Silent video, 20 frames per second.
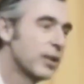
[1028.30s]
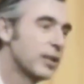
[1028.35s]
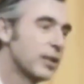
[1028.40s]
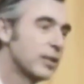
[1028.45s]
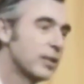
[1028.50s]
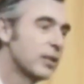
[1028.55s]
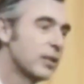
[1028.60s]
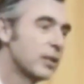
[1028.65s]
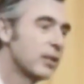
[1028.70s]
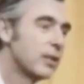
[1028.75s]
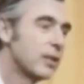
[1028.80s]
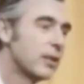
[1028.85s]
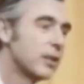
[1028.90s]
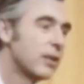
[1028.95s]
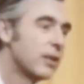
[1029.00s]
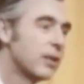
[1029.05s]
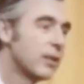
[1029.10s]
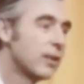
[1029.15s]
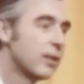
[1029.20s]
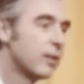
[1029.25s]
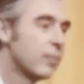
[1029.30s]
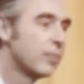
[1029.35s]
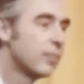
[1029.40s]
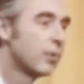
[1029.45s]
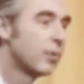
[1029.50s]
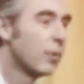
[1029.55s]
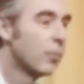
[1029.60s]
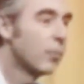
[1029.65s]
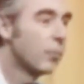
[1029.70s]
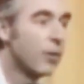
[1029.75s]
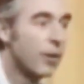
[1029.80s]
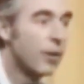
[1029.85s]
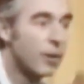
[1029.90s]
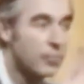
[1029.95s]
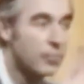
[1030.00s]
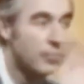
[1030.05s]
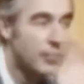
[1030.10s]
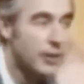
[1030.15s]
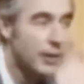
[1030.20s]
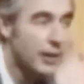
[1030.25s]
One polite call from
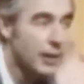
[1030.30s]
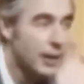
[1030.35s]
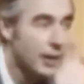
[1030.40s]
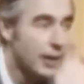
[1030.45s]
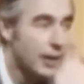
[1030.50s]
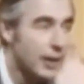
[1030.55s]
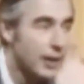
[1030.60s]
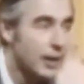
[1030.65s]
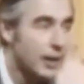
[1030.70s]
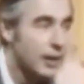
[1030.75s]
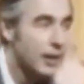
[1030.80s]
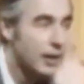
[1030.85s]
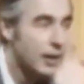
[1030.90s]
Fred ended the ad